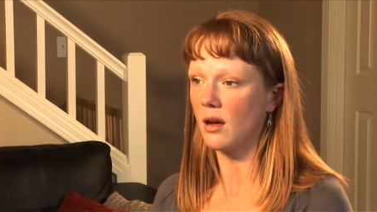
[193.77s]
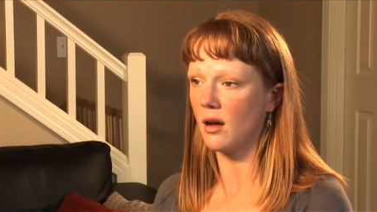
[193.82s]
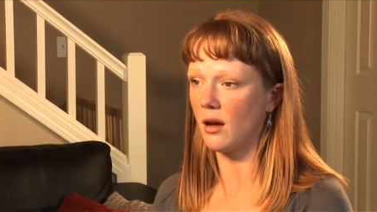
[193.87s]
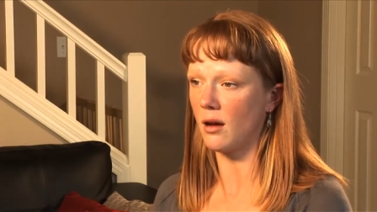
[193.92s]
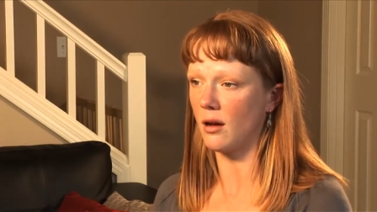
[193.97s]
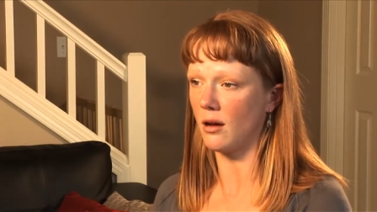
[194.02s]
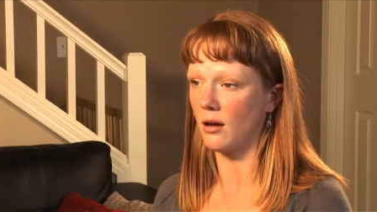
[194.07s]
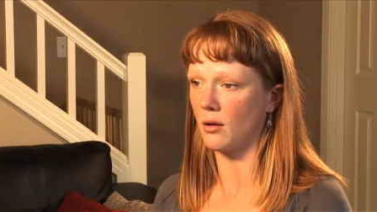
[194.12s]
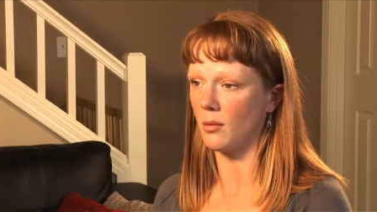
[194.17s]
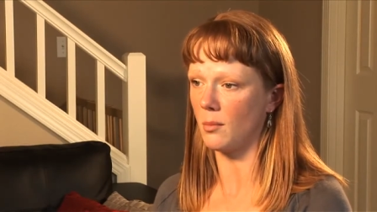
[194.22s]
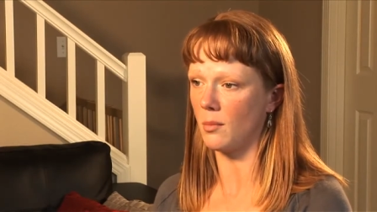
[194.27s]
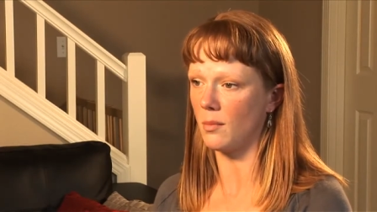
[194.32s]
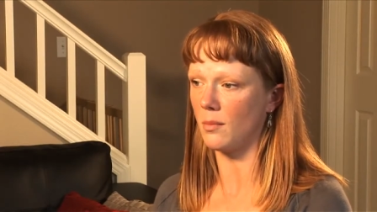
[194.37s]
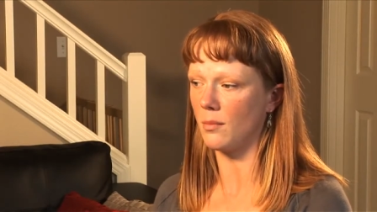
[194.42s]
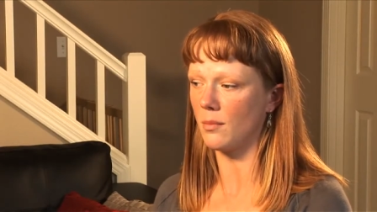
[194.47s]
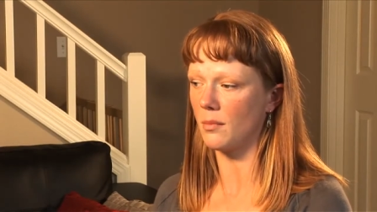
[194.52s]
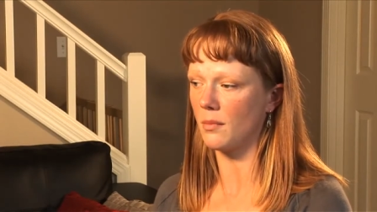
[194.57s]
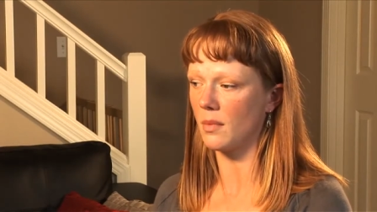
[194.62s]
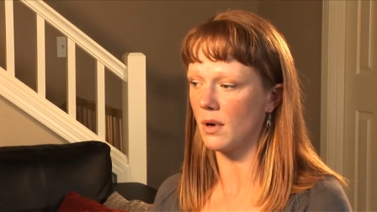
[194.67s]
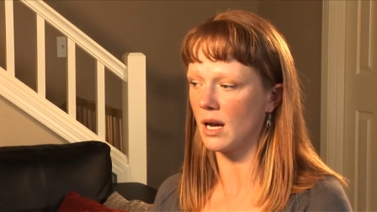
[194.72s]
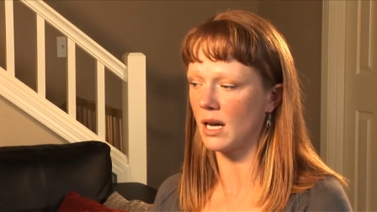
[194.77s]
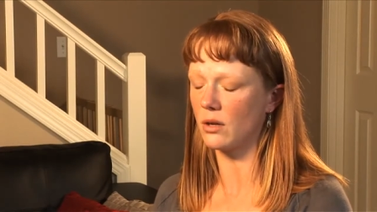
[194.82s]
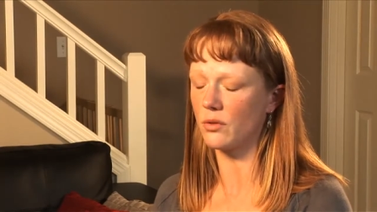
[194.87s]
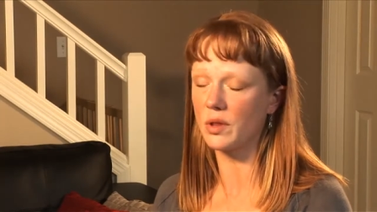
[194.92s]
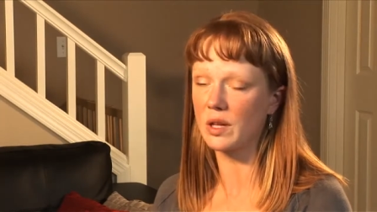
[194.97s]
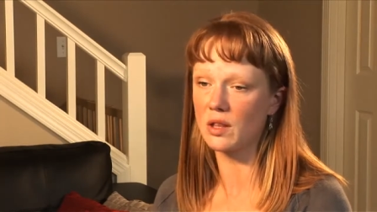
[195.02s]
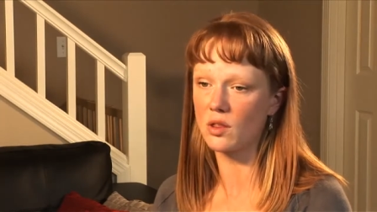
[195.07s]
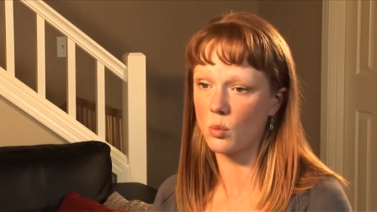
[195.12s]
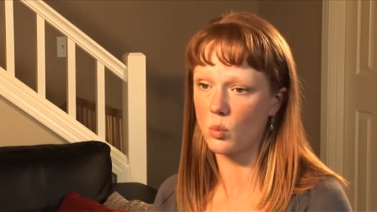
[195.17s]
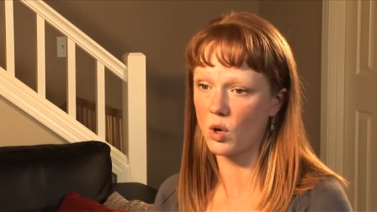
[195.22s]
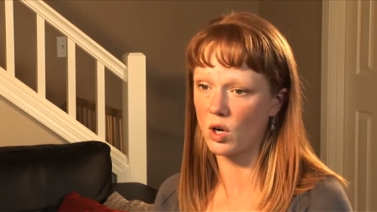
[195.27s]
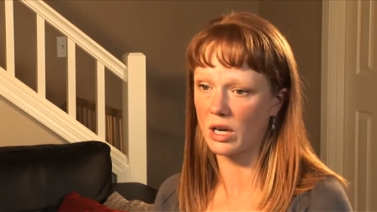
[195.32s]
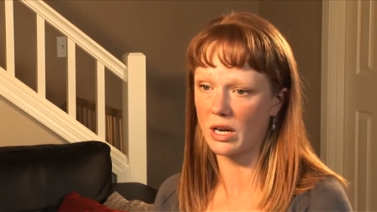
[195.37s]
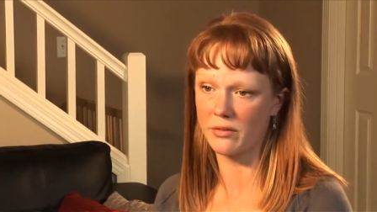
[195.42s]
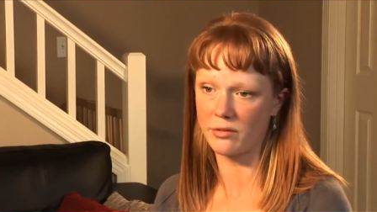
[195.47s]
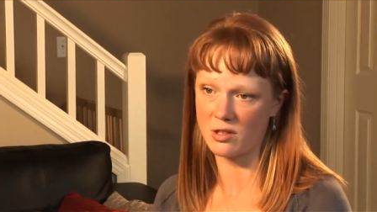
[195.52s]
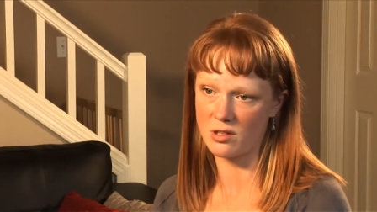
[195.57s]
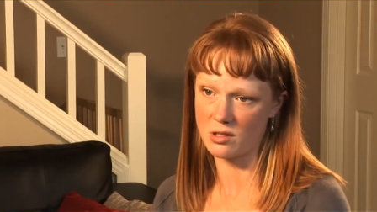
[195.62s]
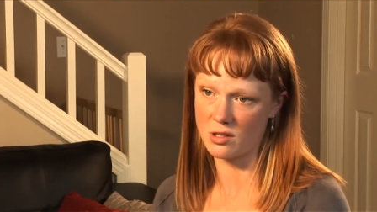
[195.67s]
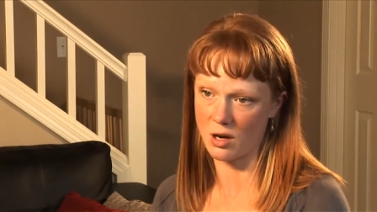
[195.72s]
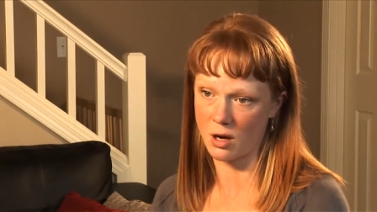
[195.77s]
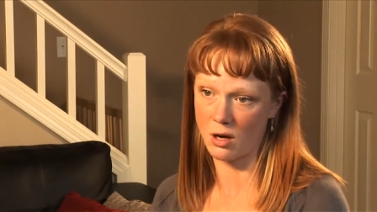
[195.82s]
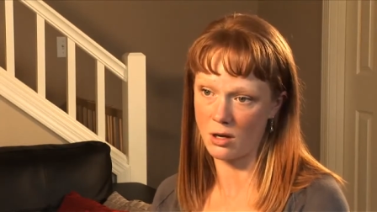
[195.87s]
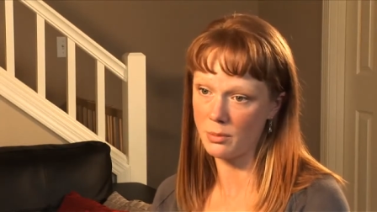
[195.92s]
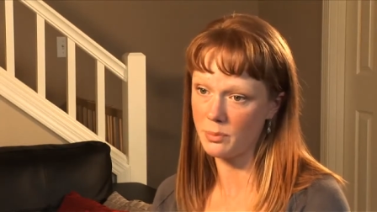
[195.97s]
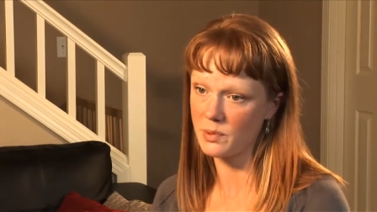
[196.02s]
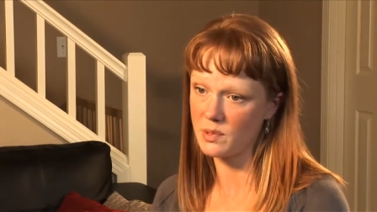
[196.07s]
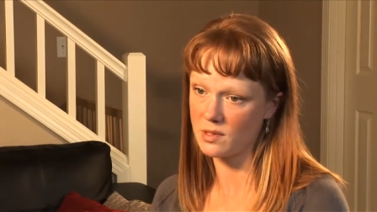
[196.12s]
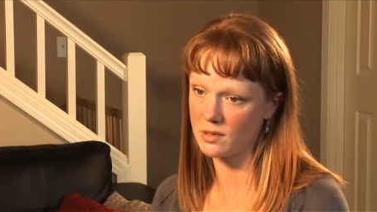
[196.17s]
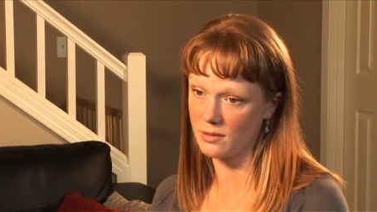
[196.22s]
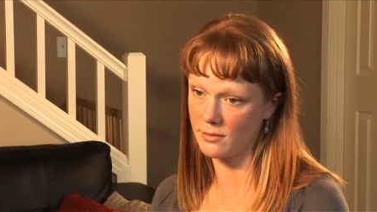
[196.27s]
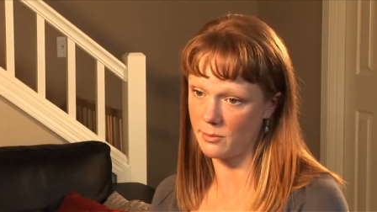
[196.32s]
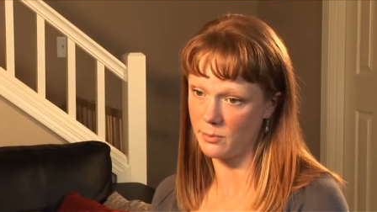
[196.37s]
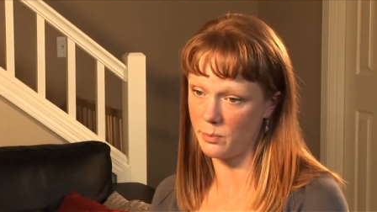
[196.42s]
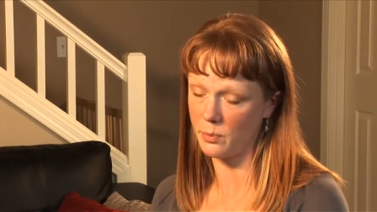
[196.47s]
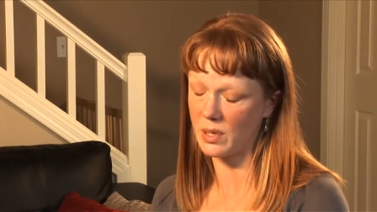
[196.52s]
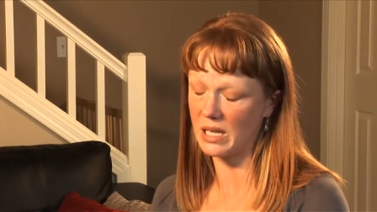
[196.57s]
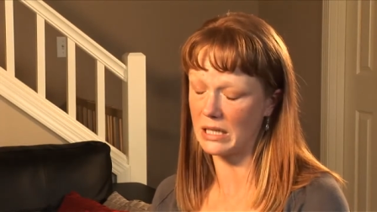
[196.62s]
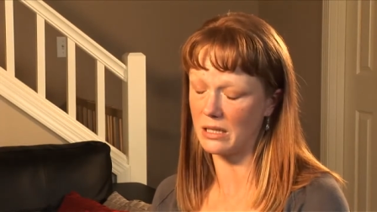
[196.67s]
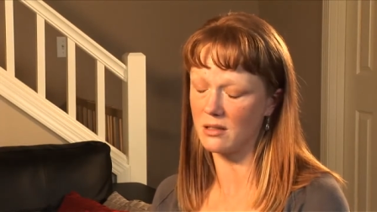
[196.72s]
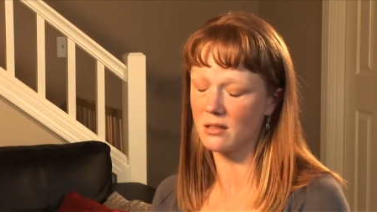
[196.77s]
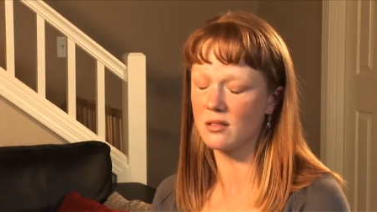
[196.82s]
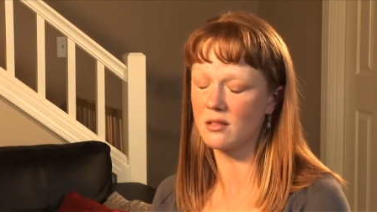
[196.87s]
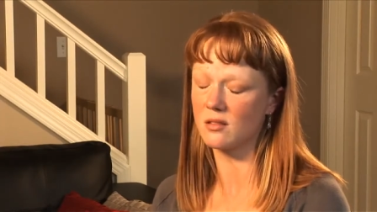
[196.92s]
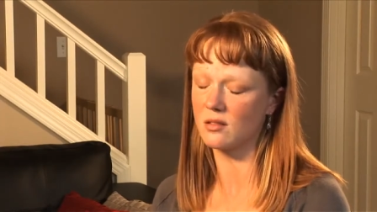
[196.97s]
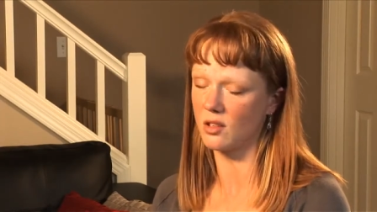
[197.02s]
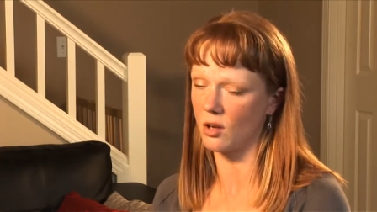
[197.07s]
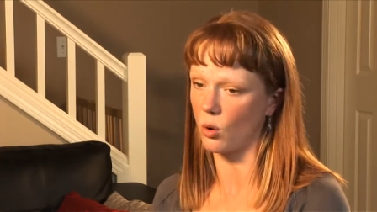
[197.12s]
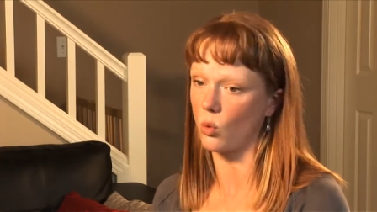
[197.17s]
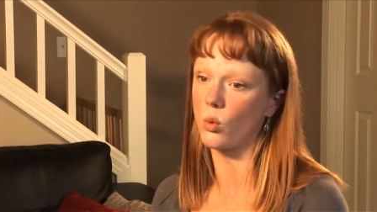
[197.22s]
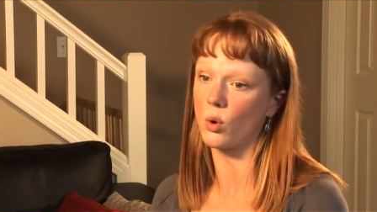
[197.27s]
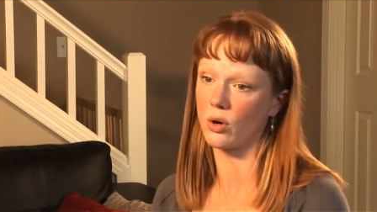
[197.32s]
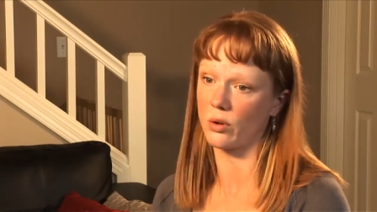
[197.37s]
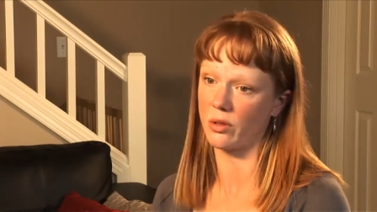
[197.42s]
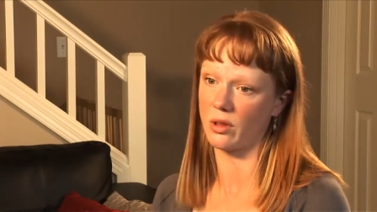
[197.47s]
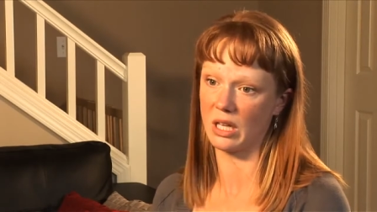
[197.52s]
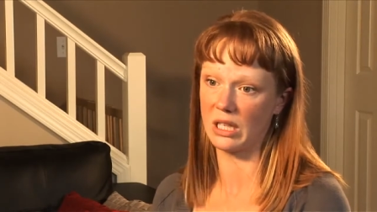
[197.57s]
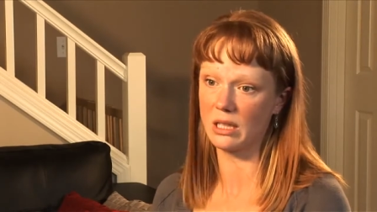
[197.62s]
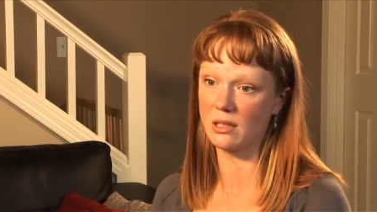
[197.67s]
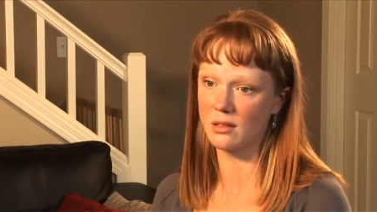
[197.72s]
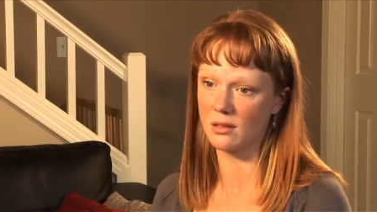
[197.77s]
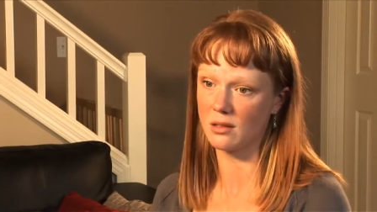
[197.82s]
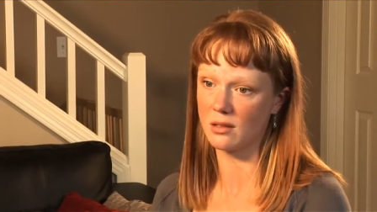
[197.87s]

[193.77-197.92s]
I don't think the work ever stops, but it's so worth it.